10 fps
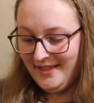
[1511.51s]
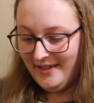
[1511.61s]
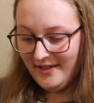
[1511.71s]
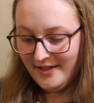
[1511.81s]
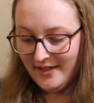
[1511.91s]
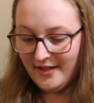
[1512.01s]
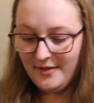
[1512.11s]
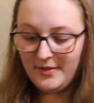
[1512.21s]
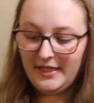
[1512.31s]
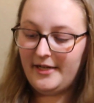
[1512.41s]

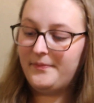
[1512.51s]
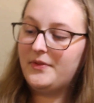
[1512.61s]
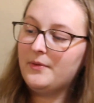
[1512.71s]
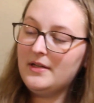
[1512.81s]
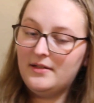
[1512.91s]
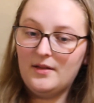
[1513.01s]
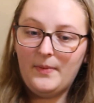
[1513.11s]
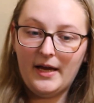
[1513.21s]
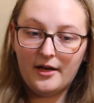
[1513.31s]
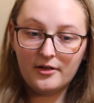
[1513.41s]
But yeah, the rest of the
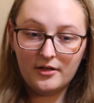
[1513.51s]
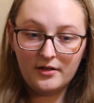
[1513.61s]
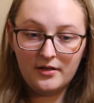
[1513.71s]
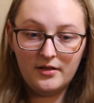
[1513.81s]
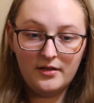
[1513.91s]
pattern,